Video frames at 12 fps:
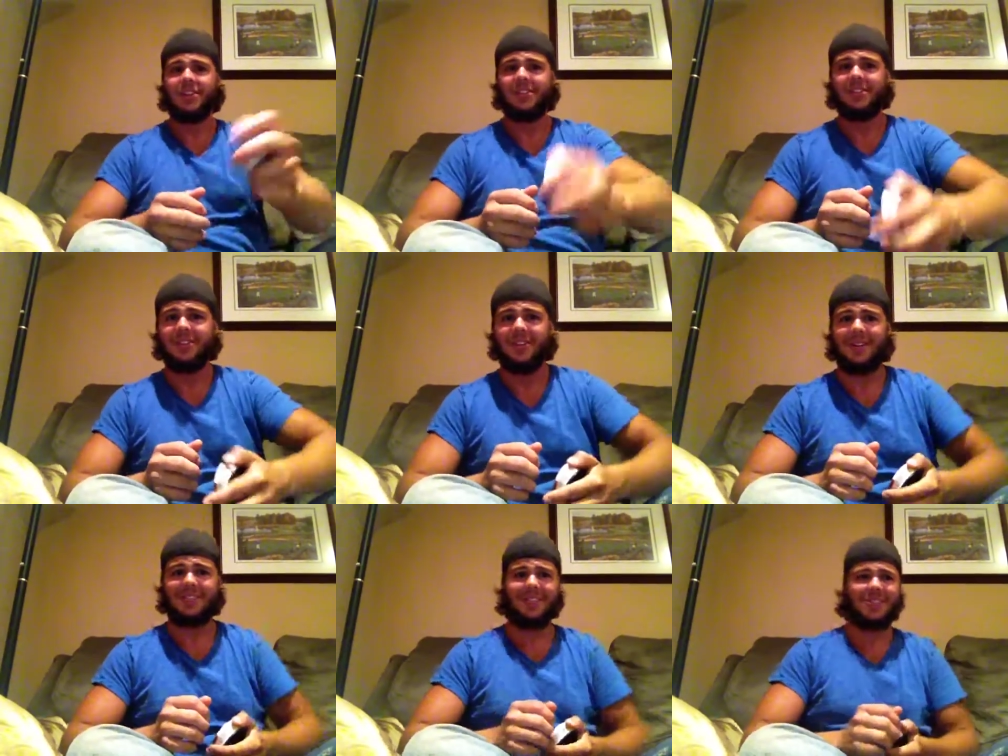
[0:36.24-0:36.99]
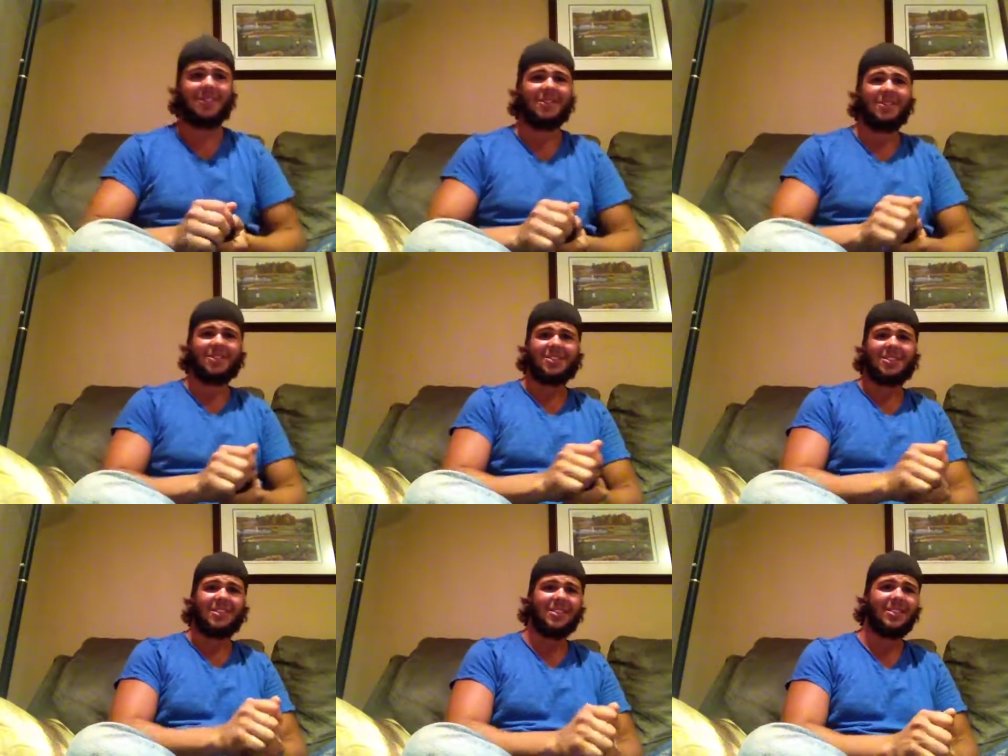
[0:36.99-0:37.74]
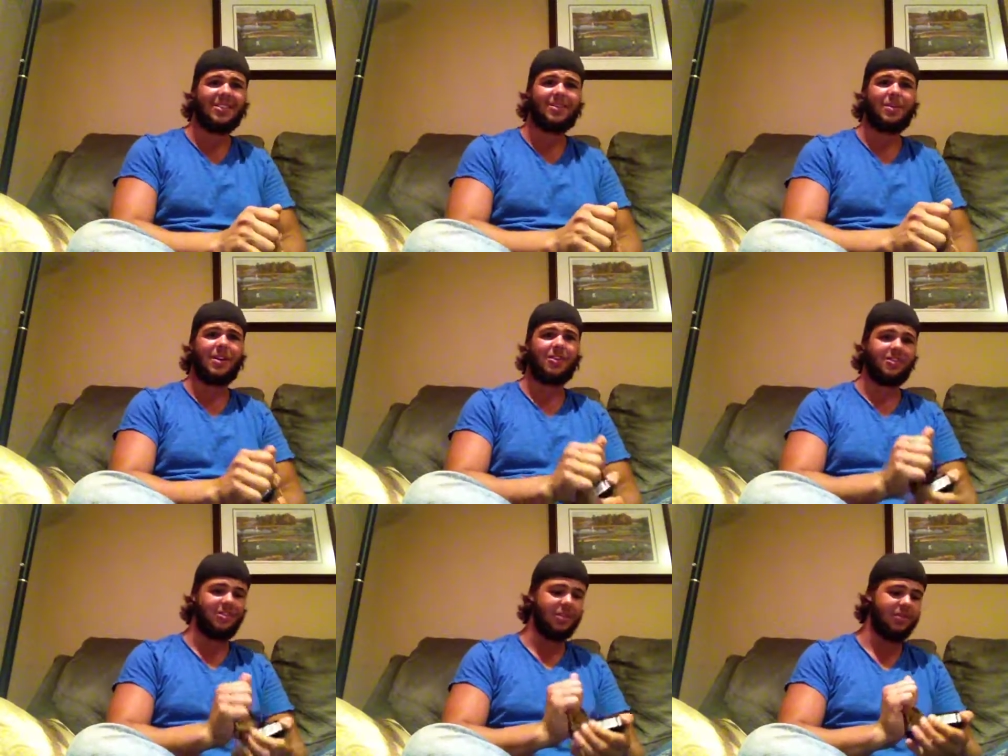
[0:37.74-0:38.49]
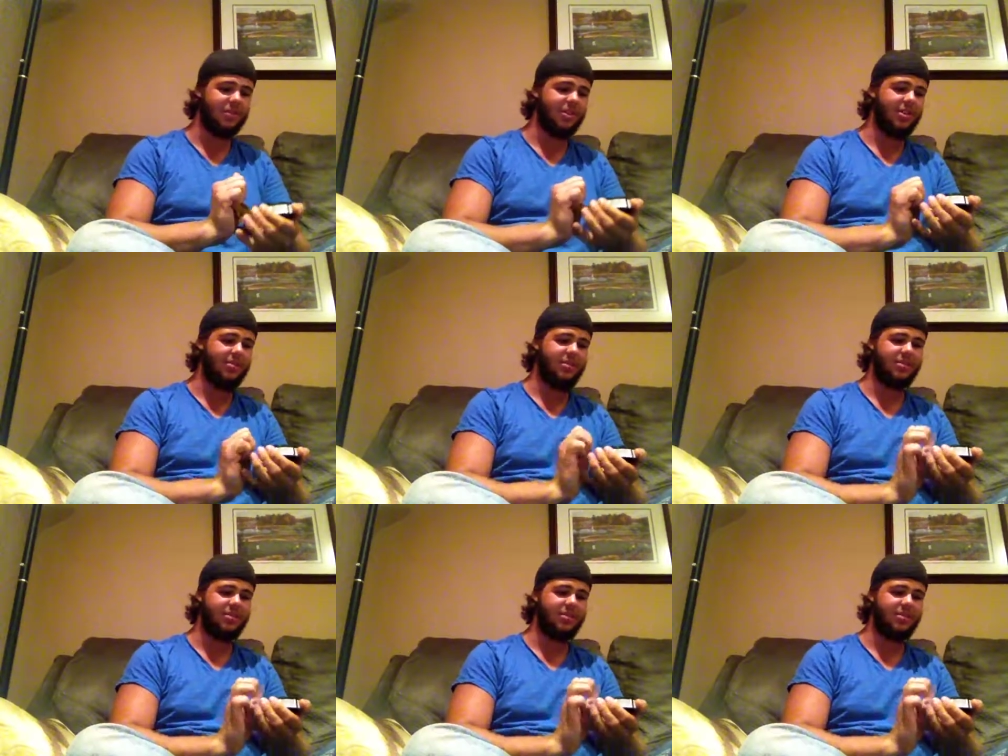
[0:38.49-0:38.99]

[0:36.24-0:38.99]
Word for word: So as y'all know? Let's uh let's pack ourselves a lip.